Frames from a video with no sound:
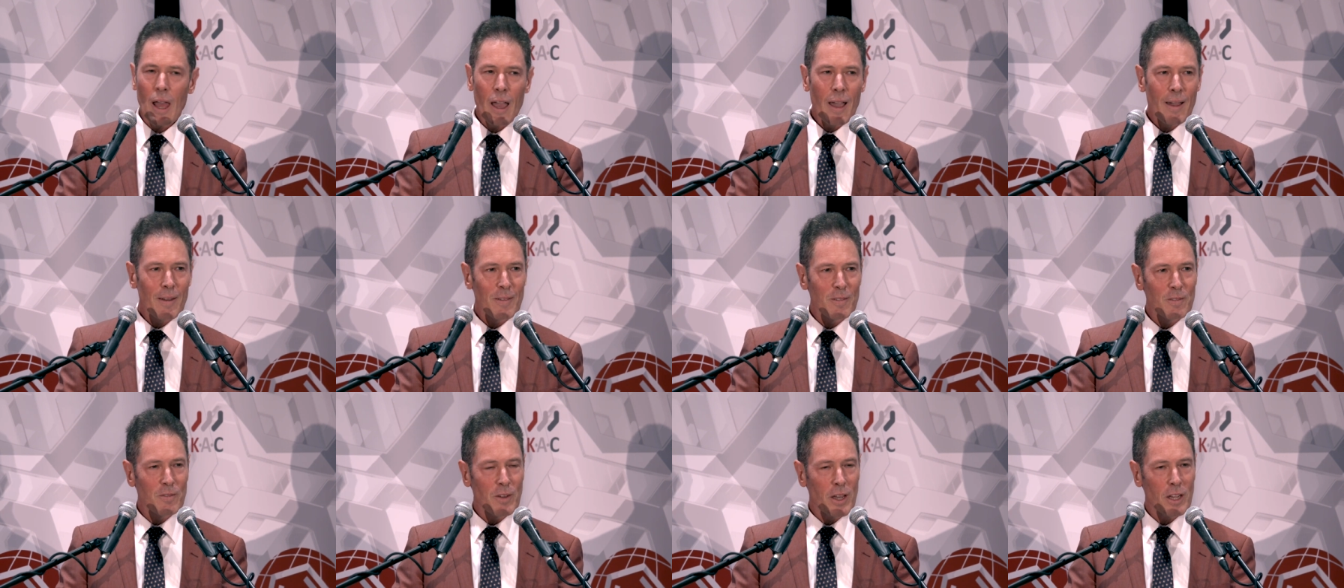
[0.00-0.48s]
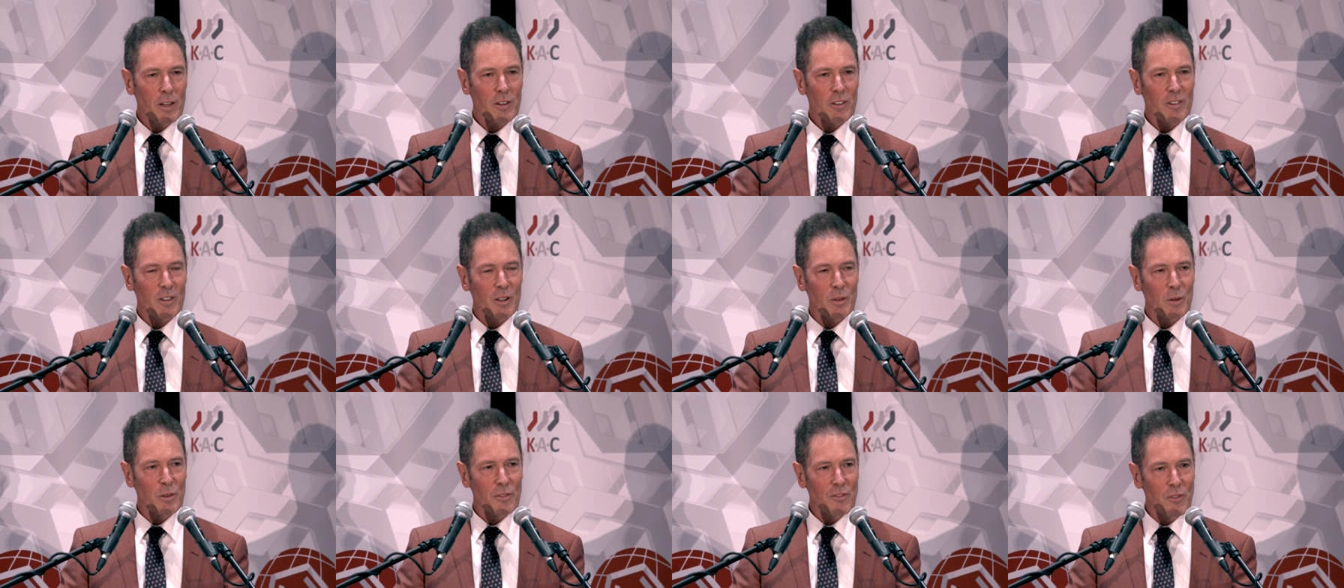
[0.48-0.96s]
And
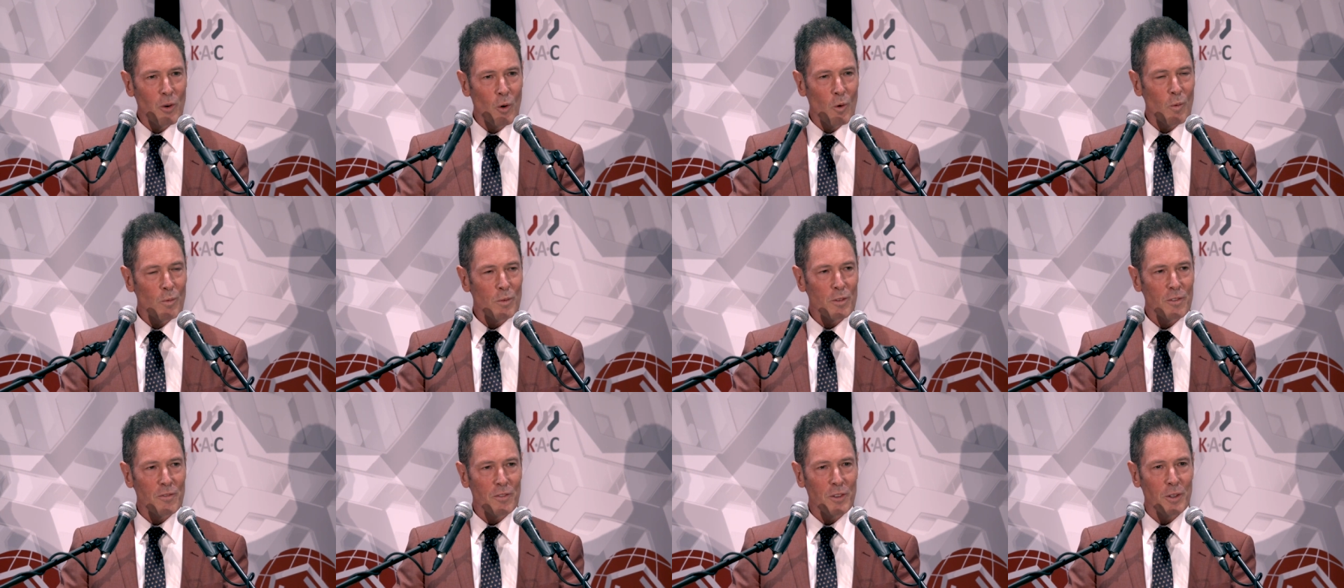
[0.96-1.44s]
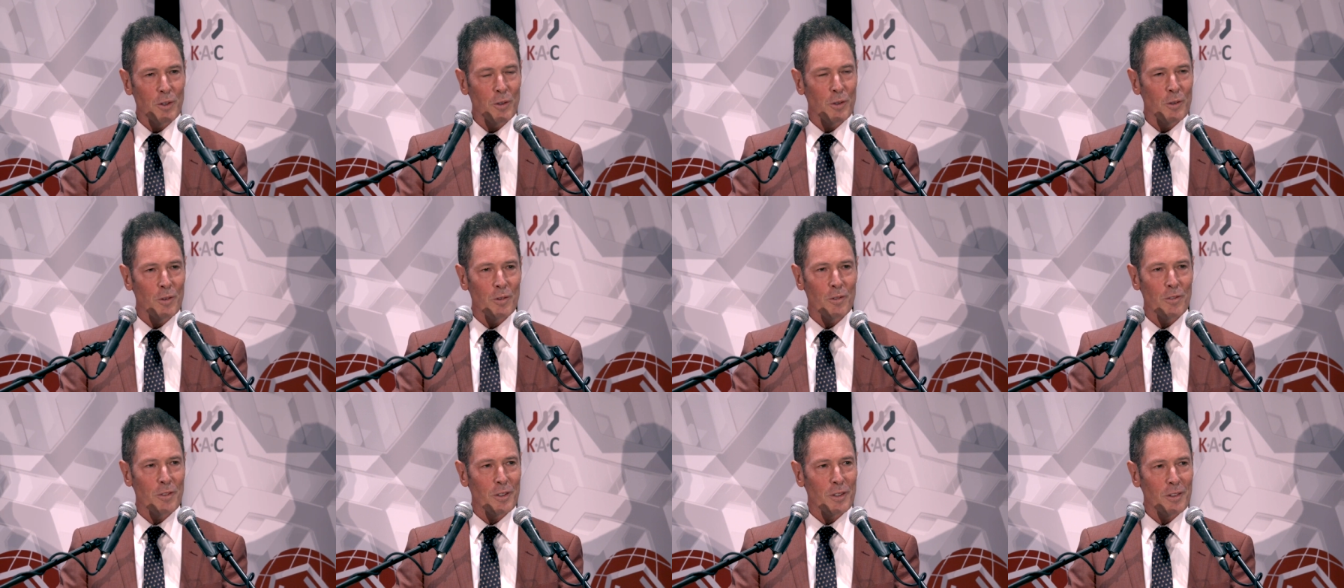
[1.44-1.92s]
eventually we formed the
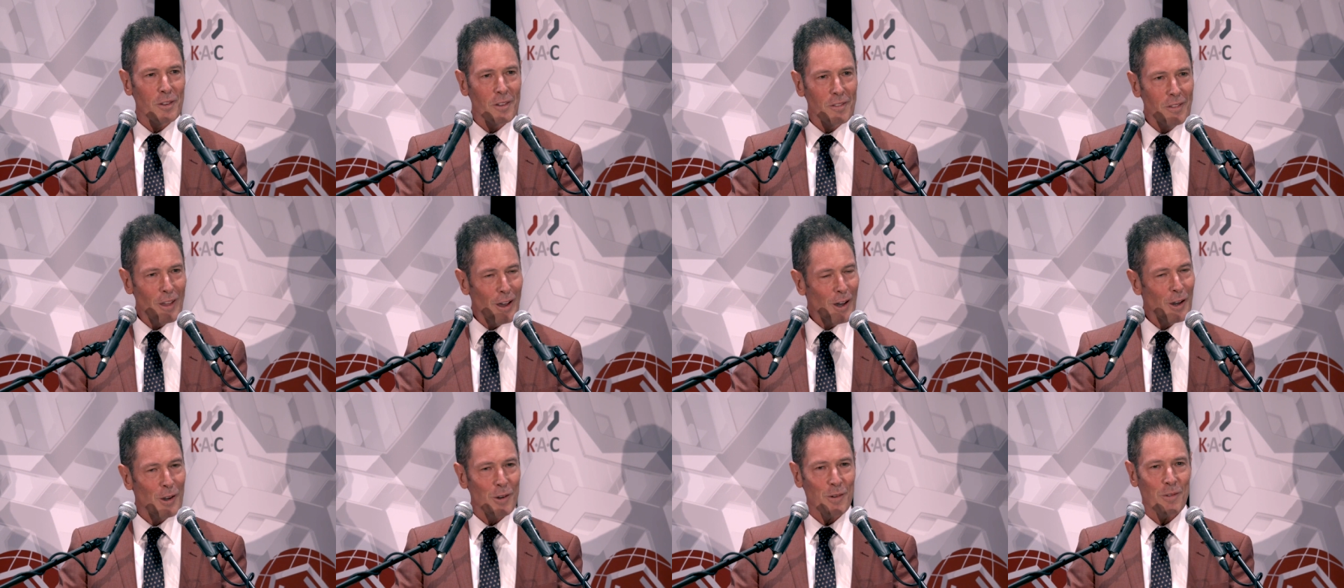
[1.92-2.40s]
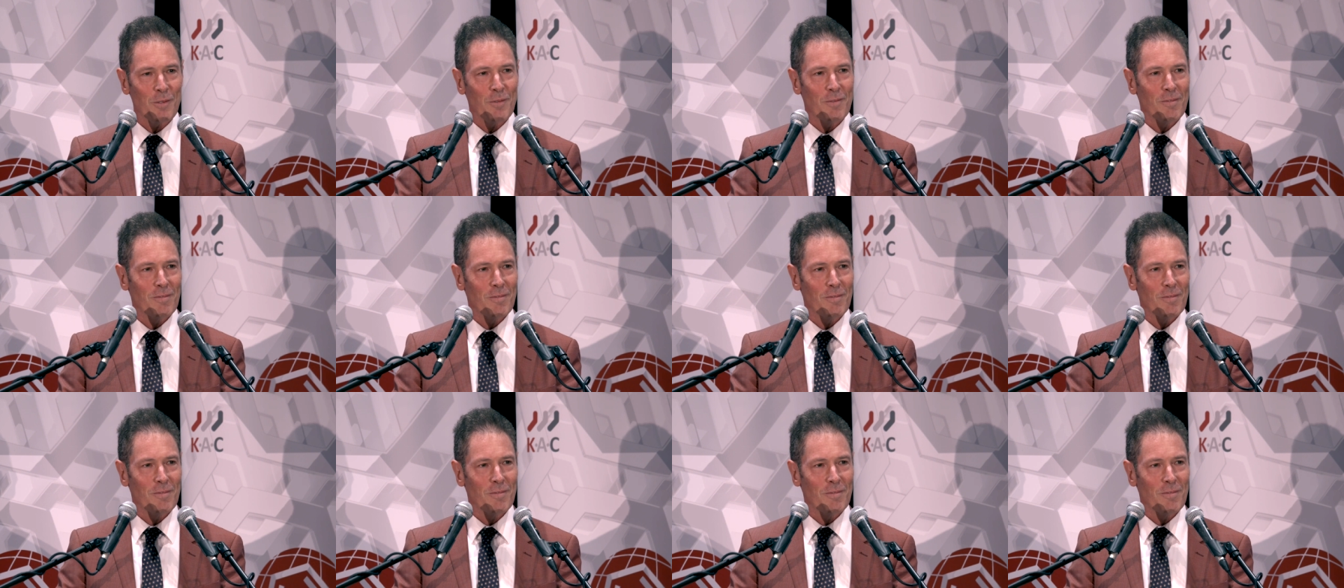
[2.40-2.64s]
view that no,